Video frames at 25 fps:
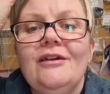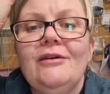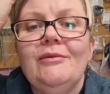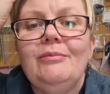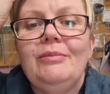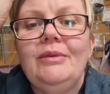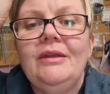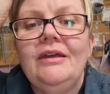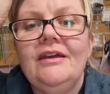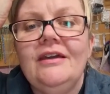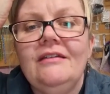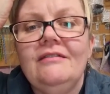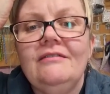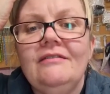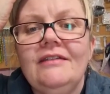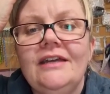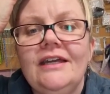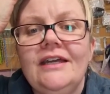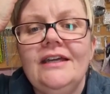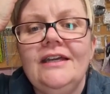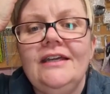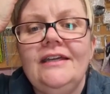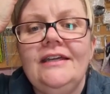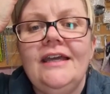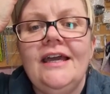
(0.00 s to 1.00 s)

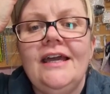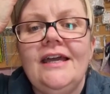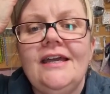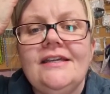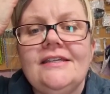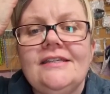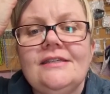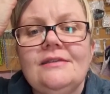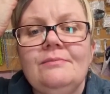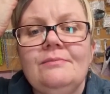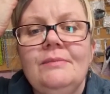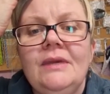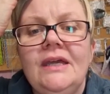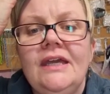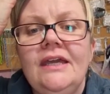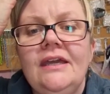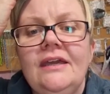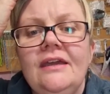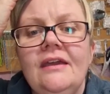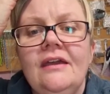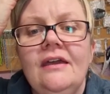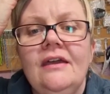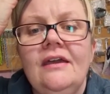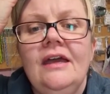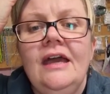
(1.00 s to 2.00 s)
Blurry, yes,
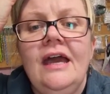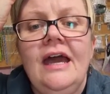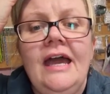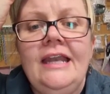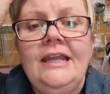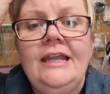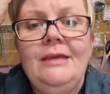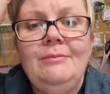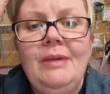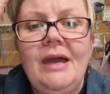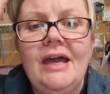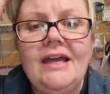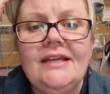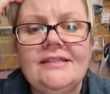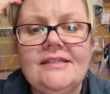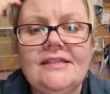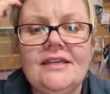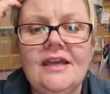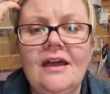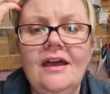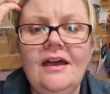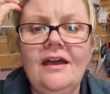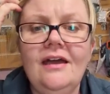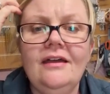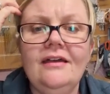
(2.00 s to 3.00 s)
me. Any
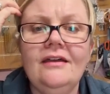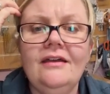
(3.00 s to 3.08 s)
better?